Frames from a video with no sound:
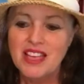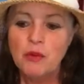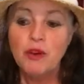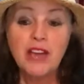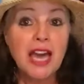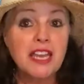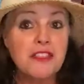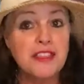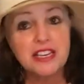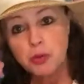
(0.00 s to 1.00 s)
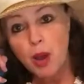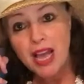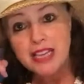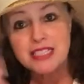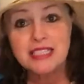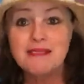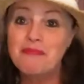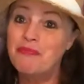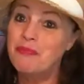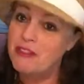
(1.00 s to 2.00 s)
We've gotta think twice
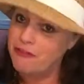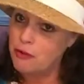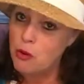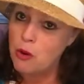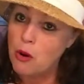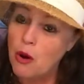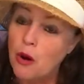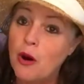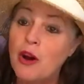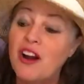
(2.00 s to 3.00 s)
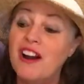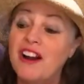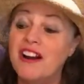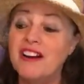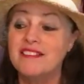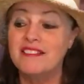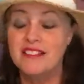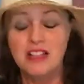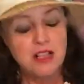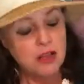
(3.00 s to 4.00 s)
before
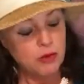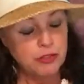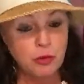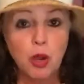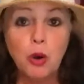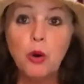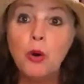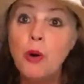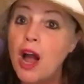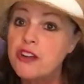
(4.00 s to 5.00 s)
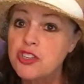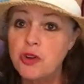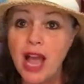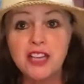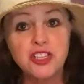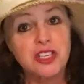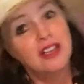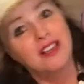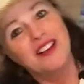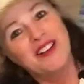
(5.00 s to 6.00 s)
we throw our trash
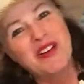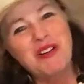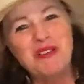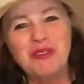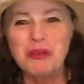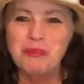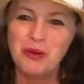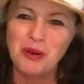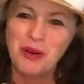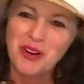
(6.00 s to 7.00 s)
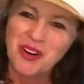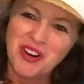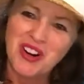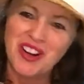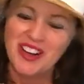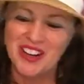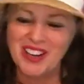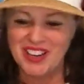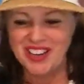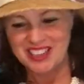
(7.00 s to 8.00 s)
overboard.
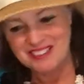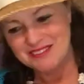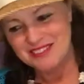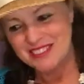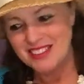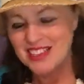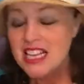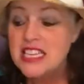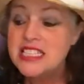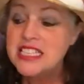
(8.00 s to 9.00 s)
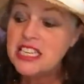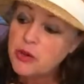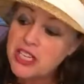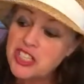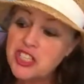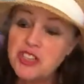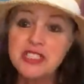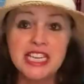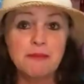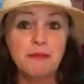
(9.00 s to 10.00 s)
Sea
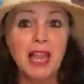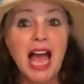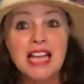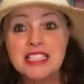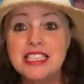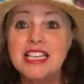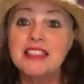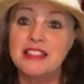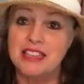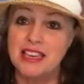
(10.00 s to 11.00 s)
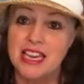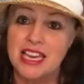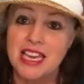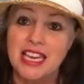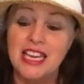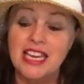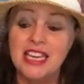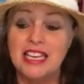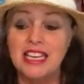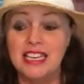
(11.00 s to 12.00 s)
creatures eat plastic
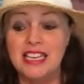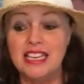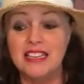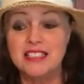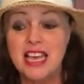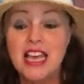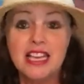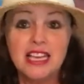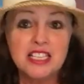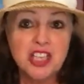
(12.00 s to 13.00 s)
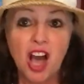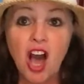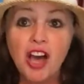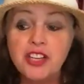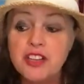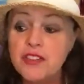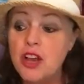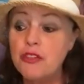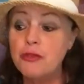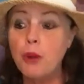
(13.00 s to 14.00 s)
things. It's caught in
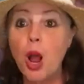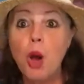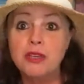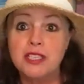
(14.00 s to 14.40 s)
their throat.